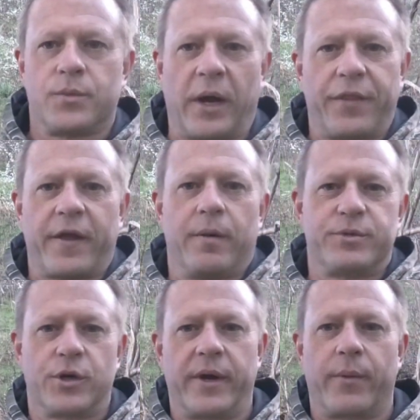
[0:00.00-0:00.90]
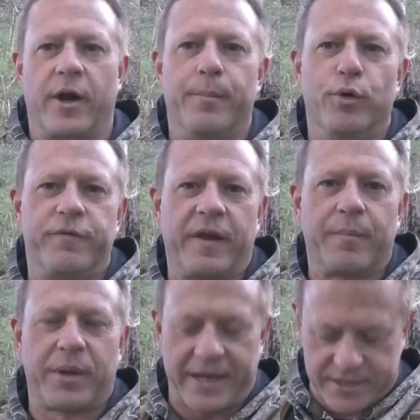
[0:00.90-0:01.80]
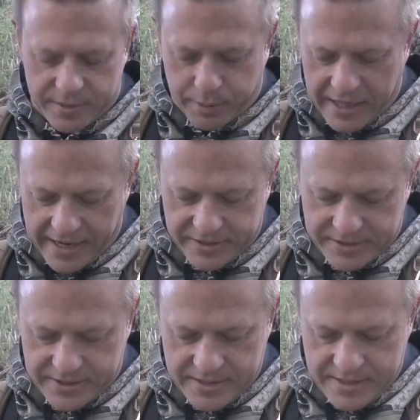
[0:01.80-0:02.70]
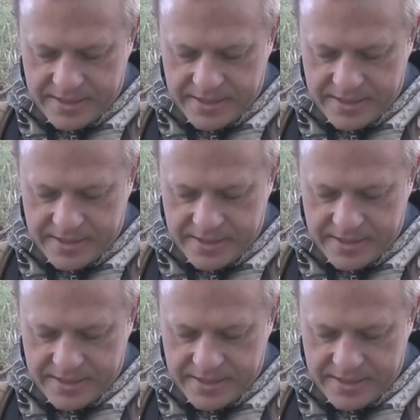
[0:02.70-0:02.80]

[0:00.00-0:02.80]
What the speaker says: One thing I'm doing when I'm moving place to place